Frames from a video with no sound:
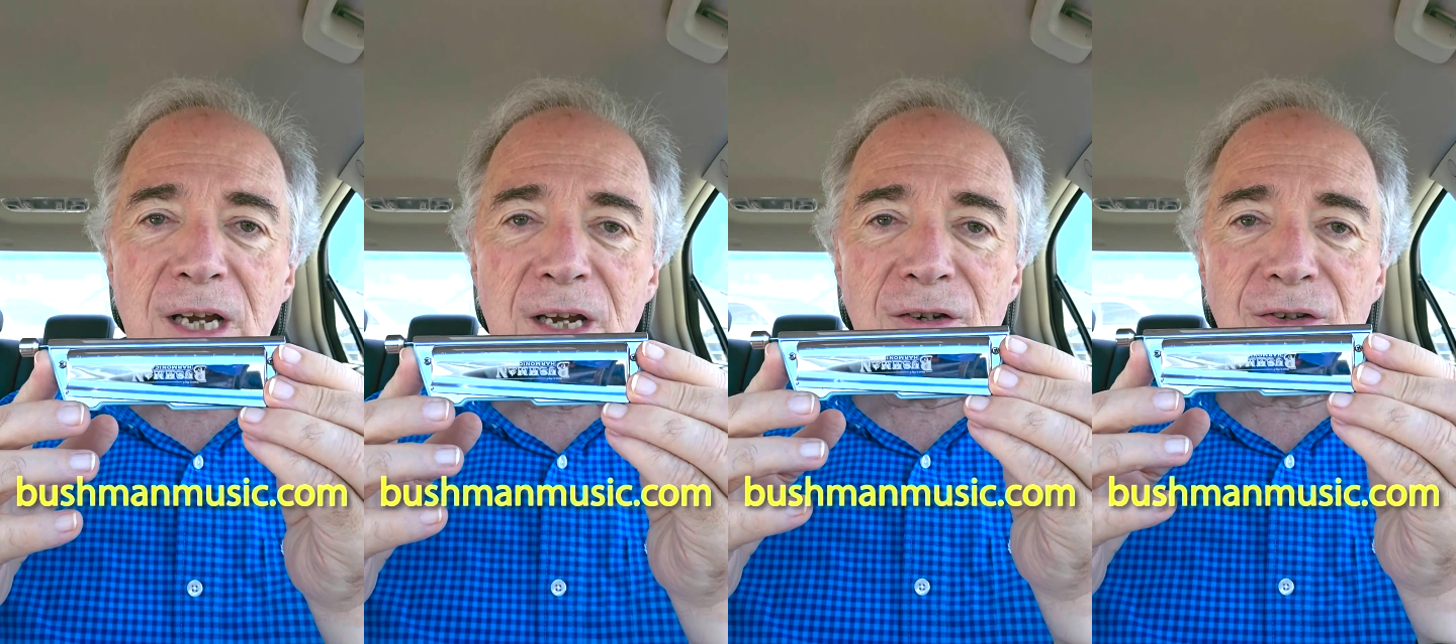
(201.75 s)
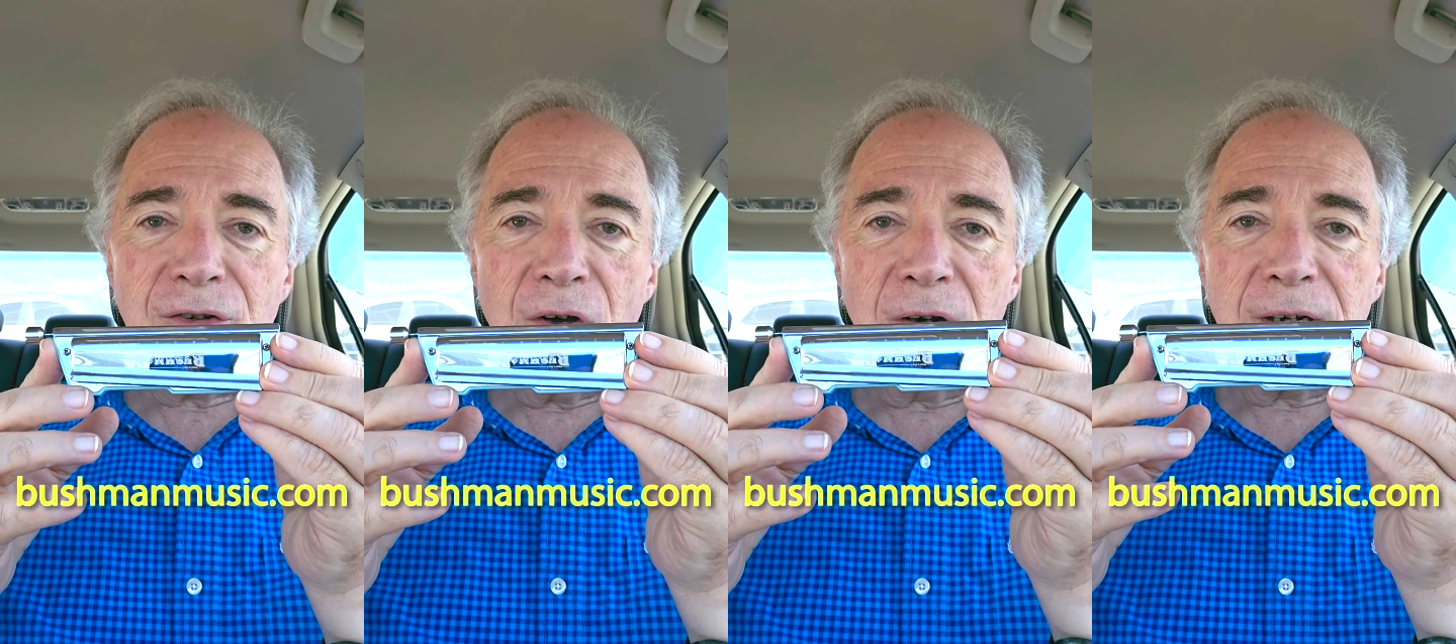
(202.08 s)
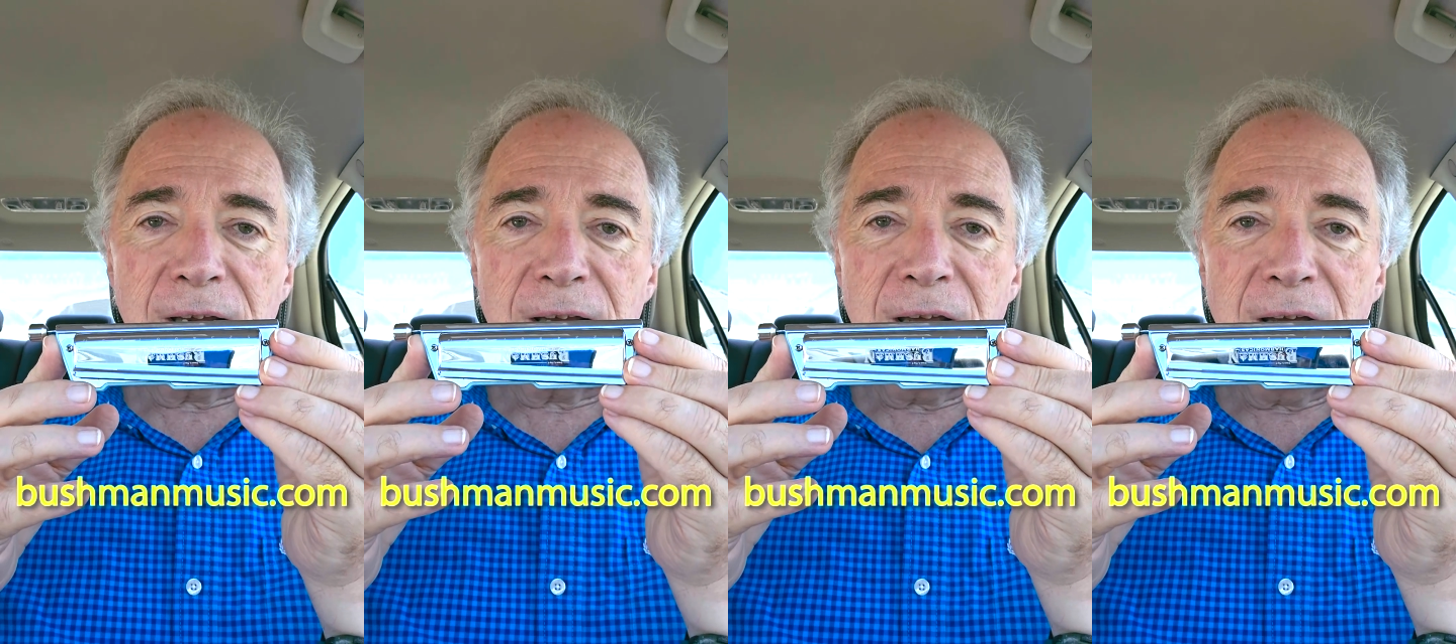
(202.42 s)
He's
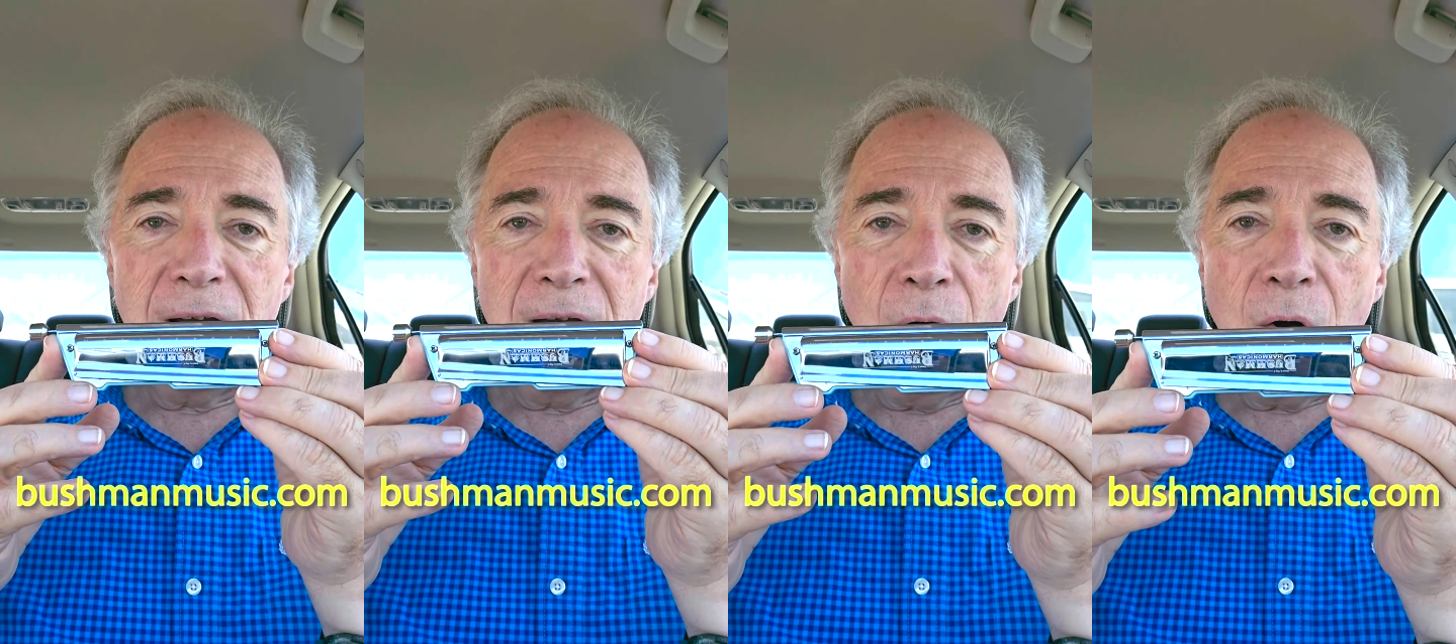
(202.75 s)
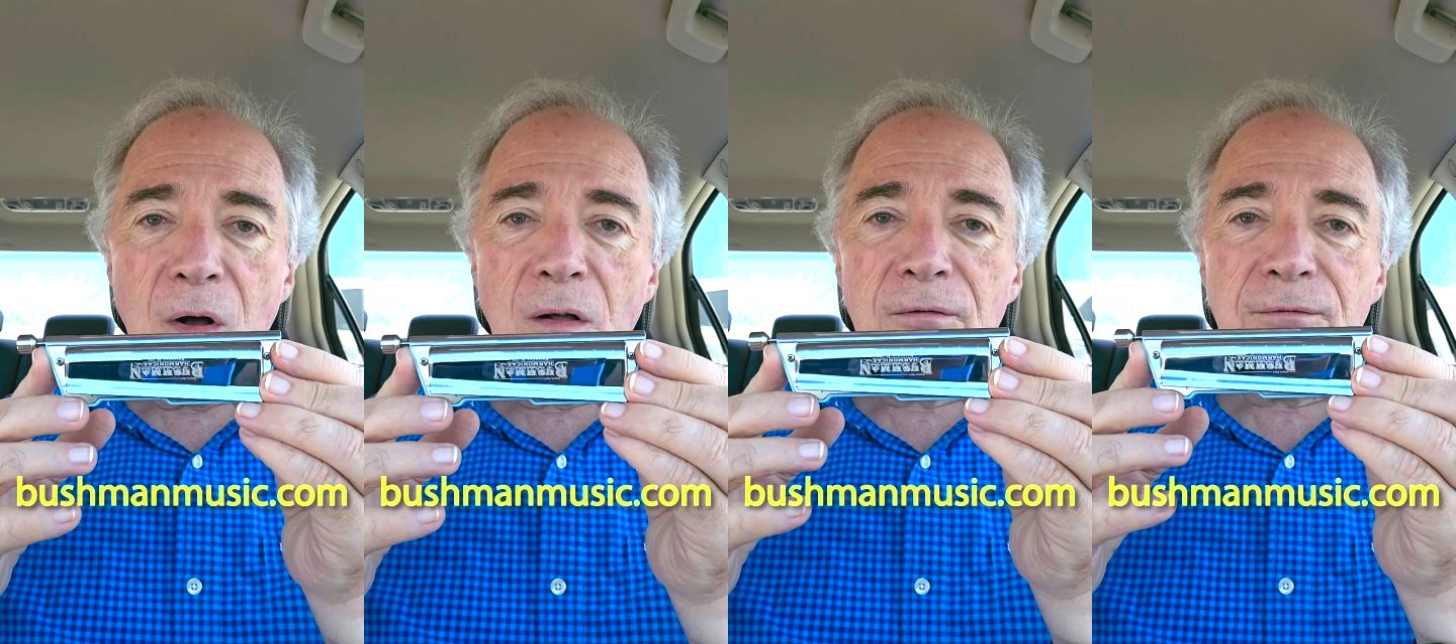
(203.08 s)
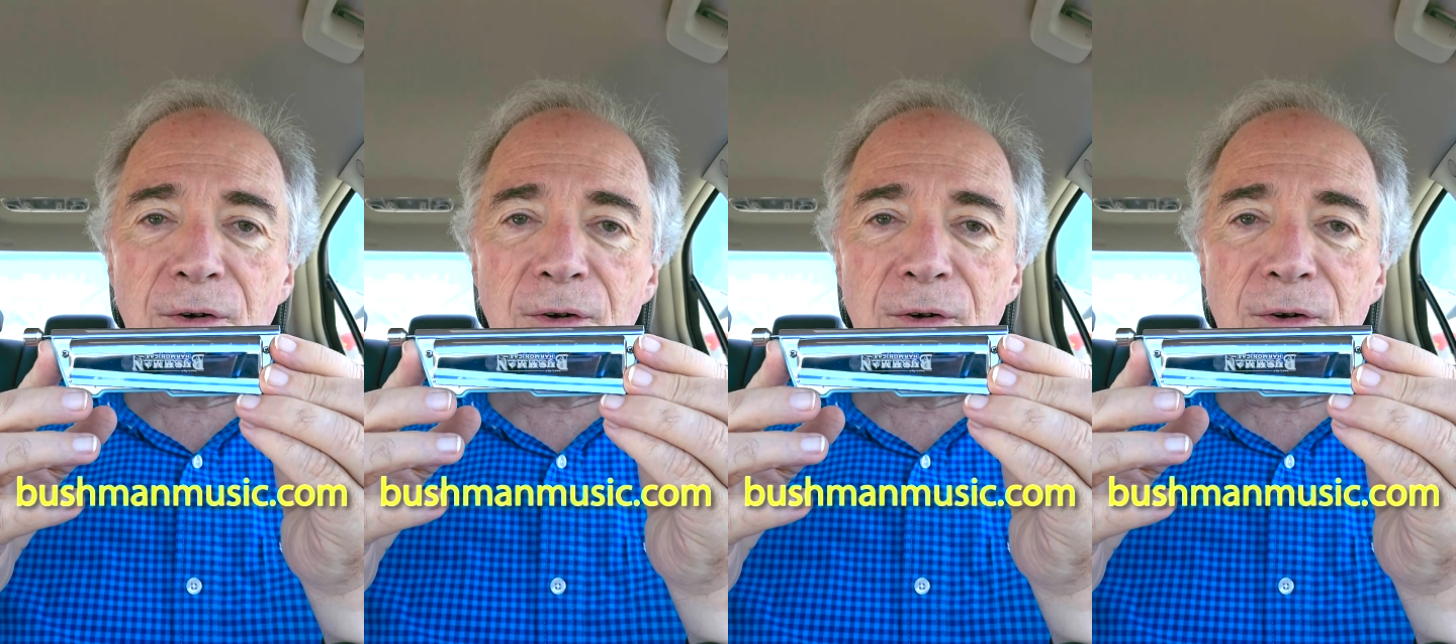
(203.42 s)
stocking all